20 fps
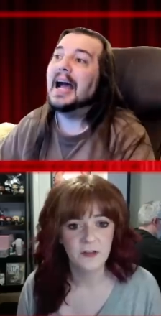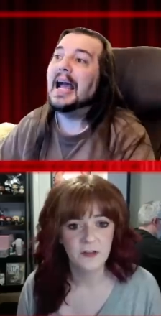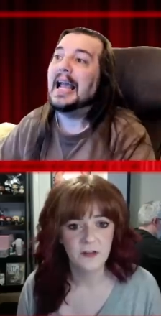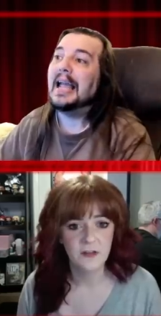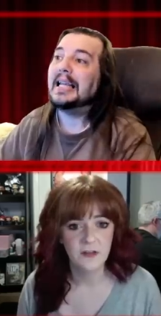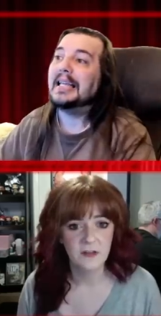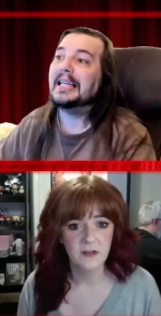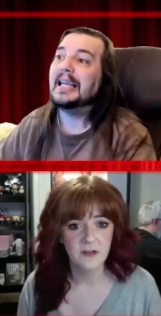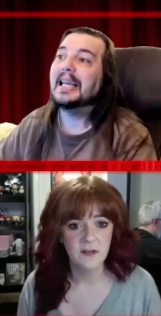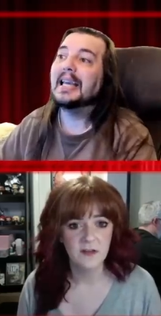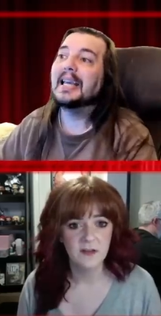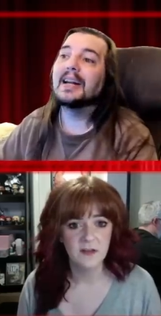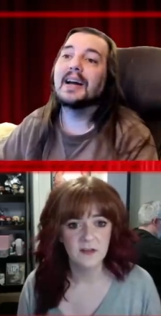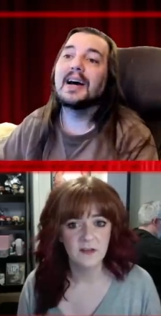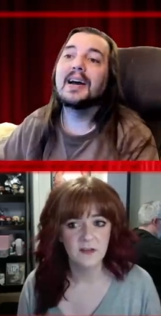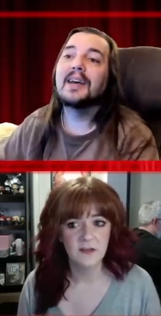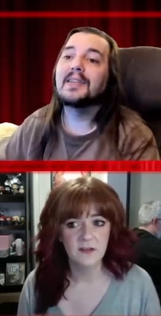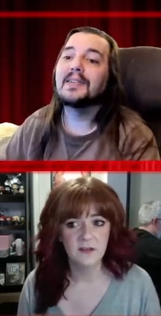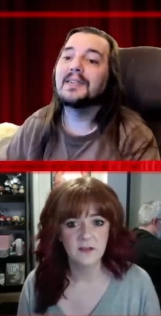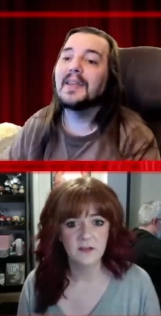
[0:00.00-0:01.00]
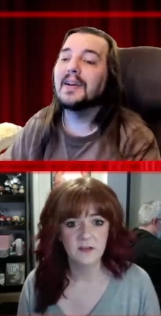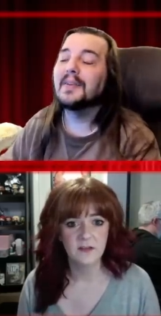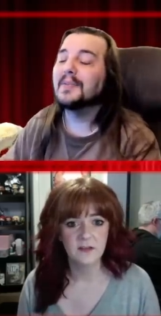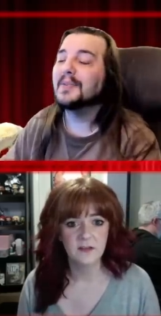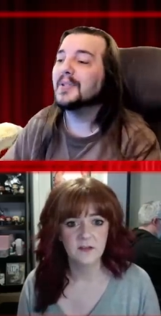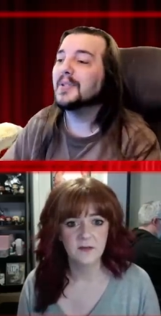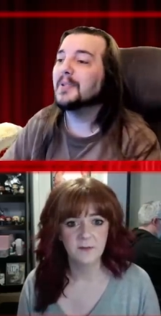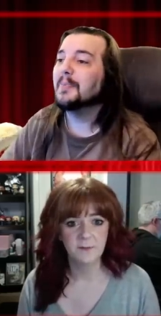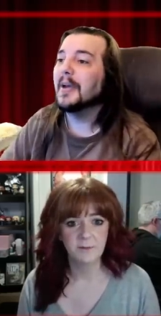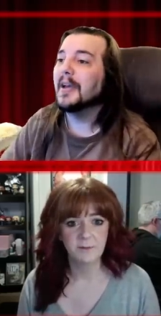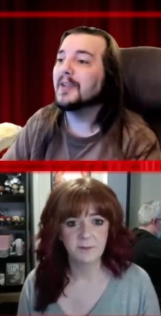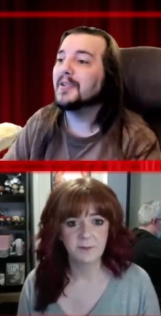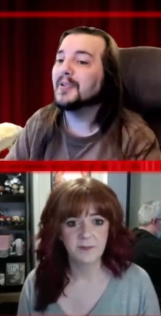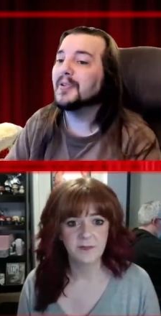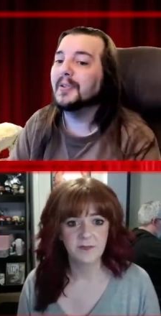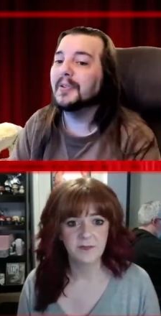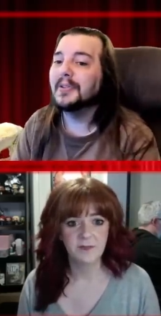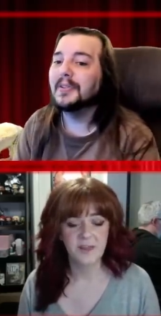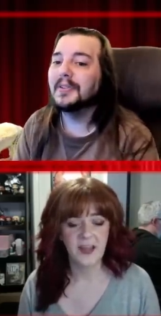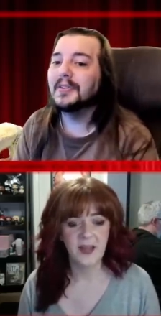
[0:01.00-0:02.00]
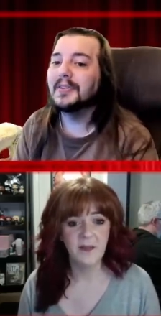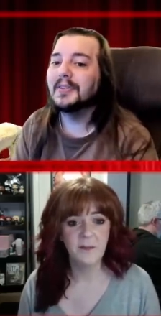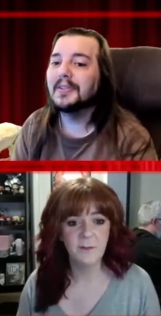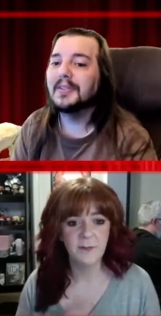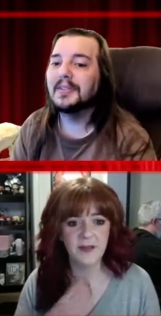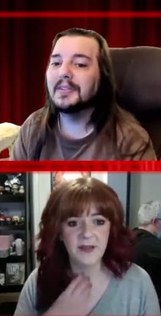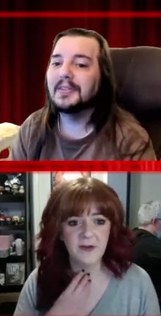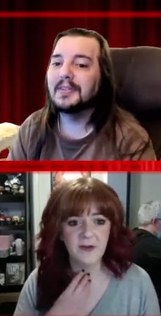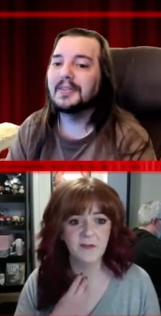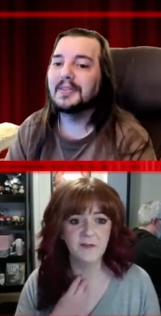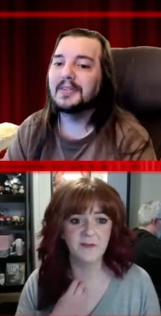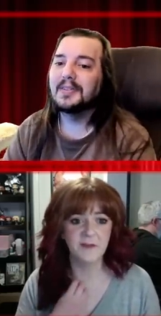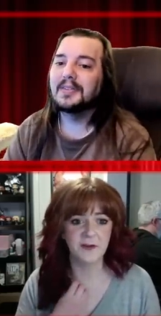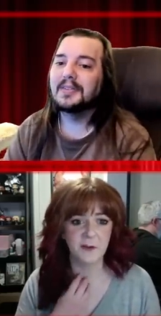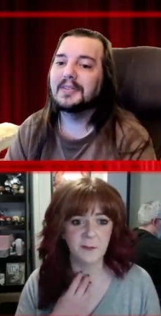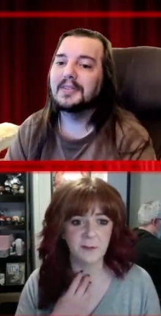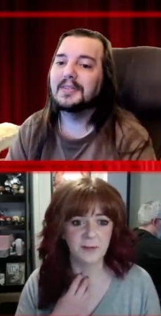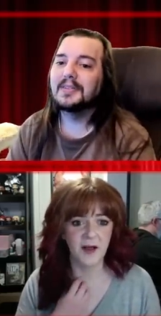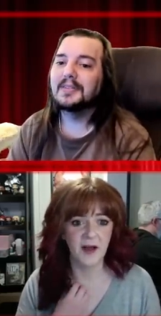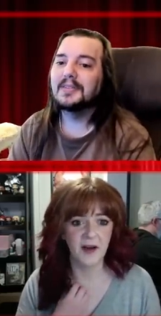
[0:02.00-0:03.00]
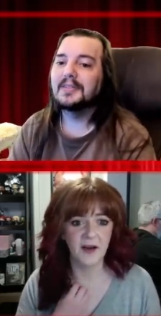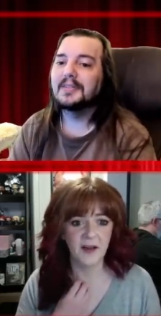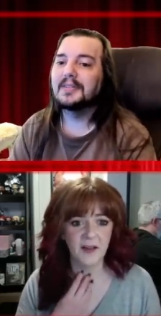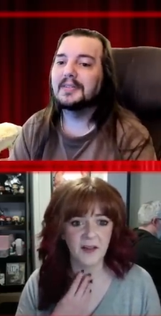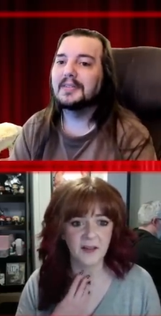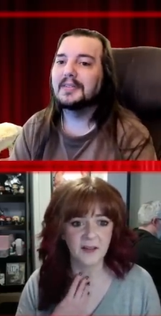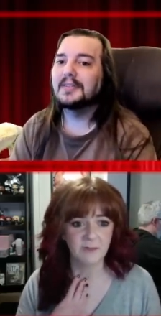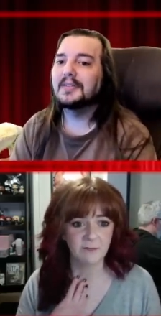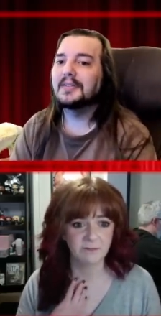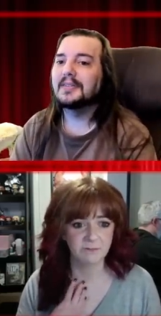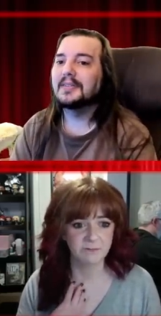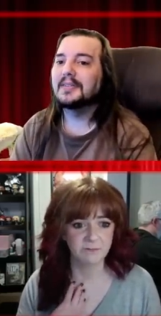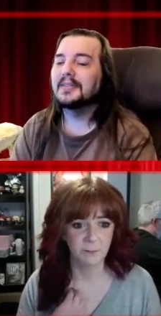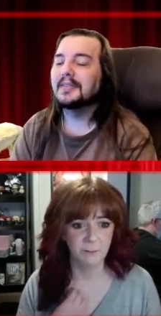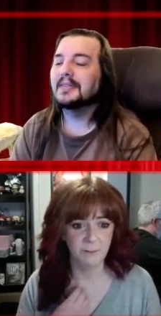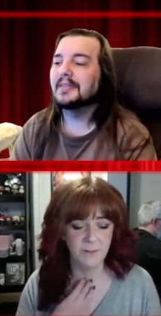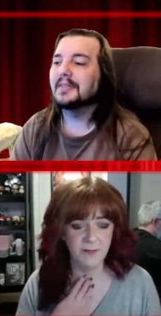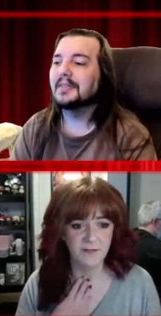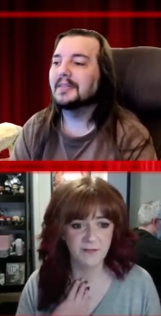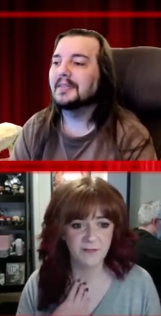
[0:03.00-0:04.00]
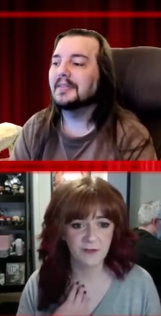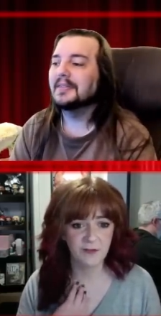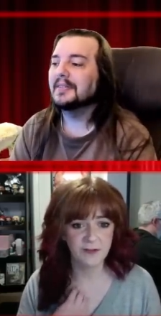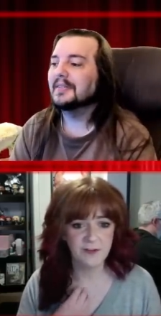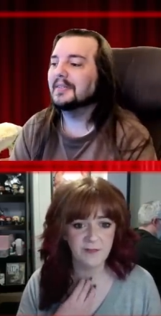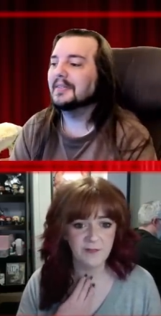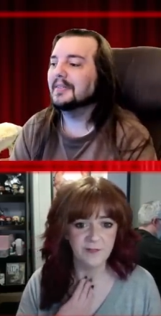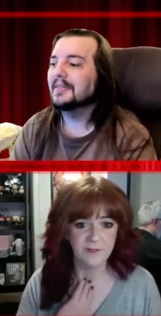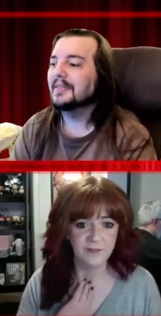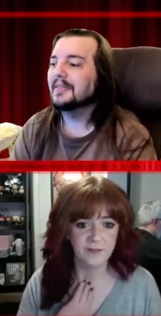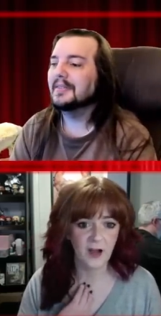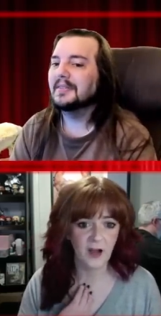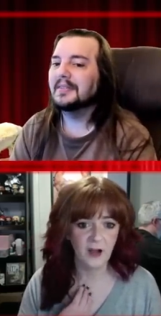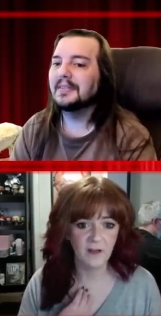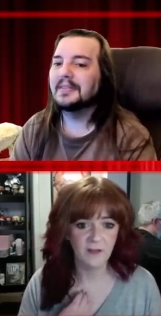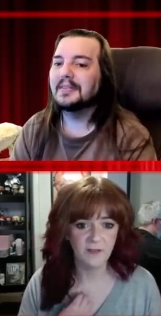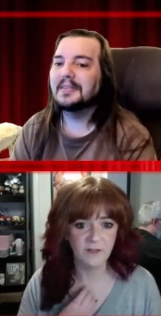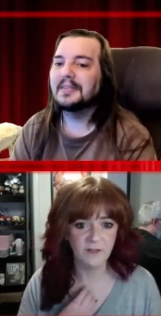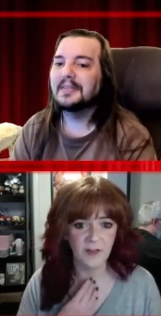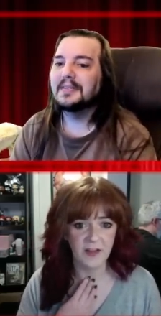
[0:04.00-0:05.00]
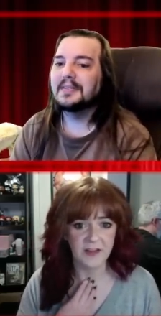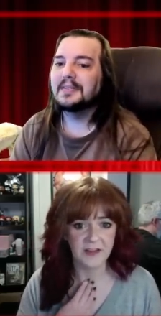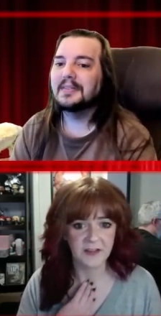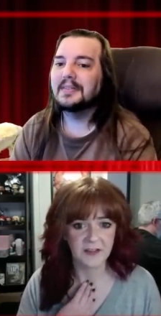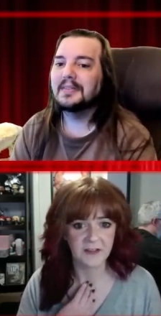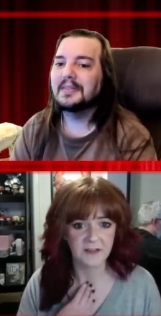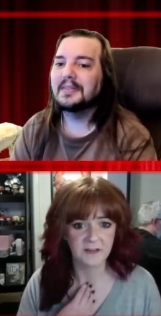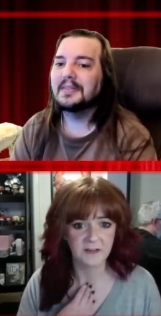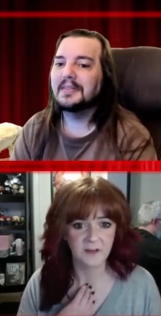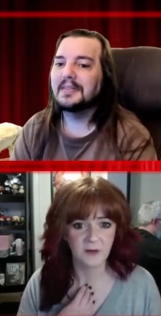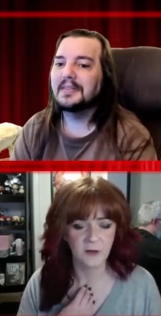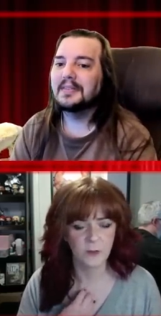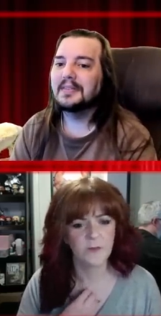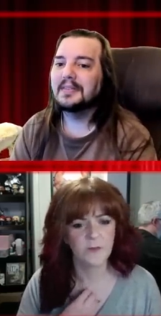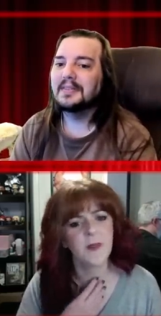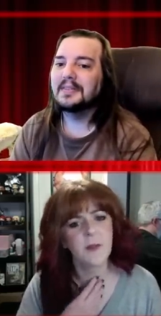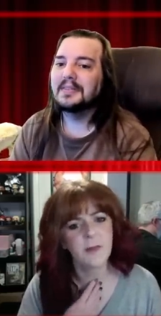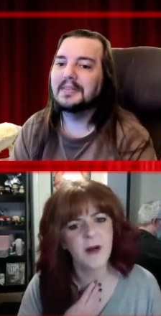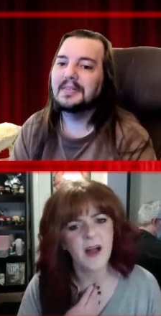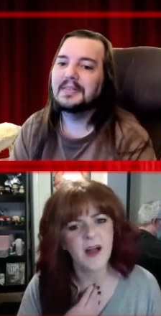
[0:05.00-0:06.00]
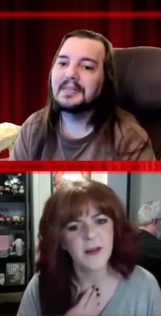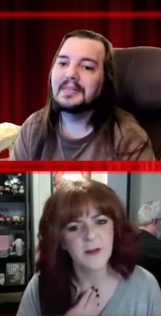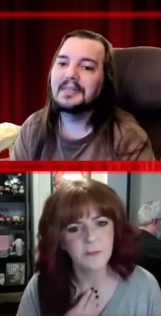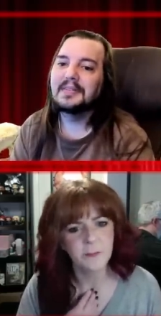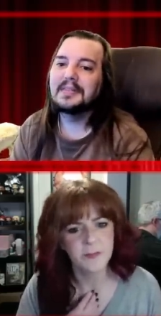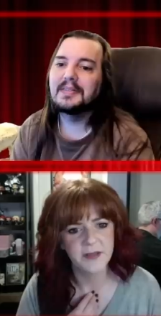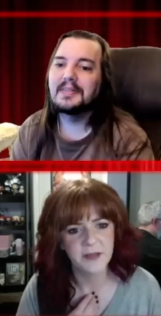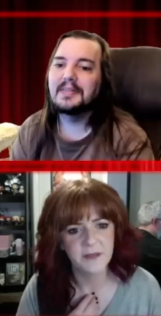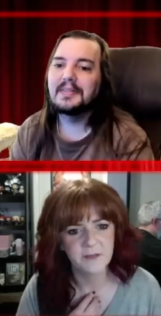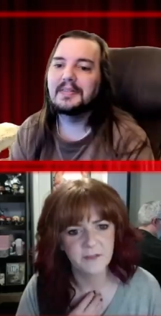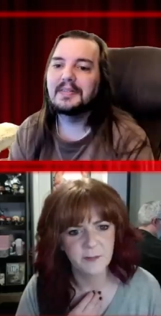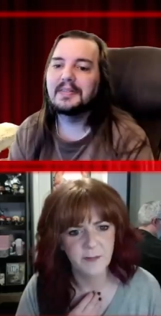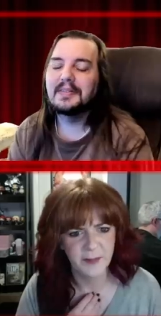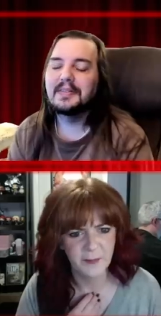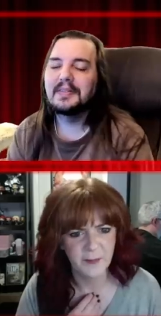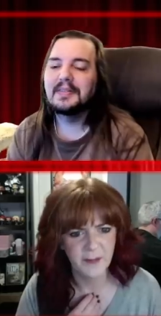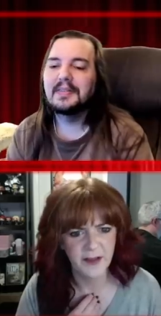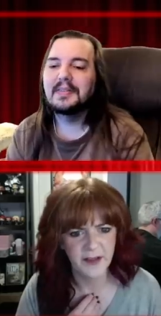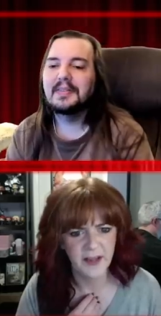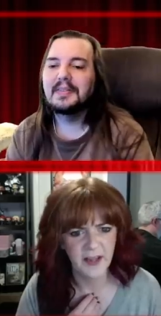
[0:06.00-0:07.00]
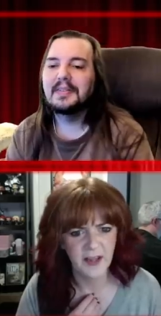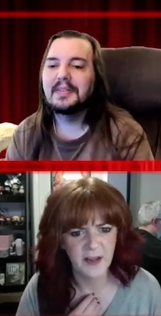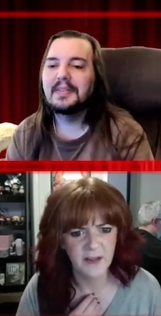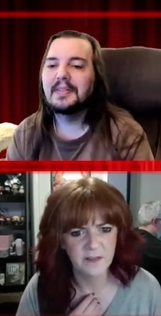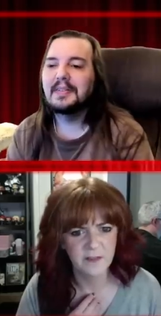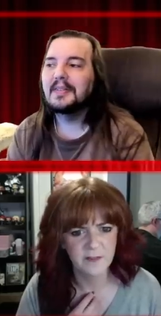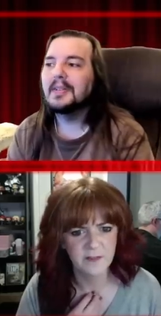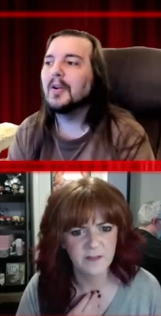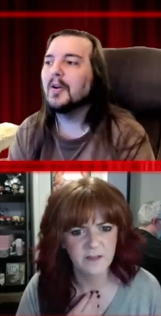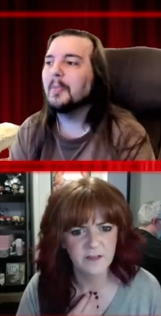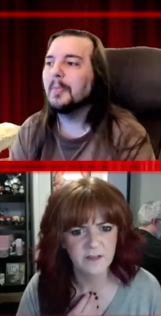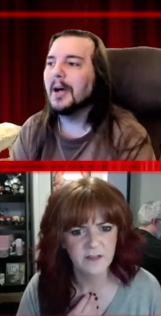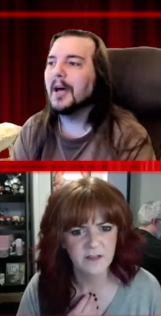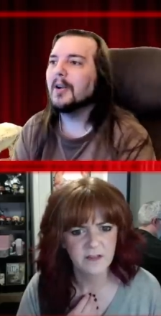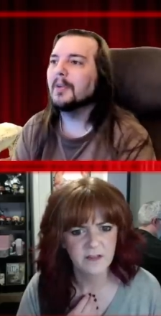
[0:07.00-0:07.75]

Speaker 1: I can't either. That was special.
Speaker 2: Ten beers and a bottle of mystery stuff, like, or were they bottled beers? I guess
Speaker 1: they were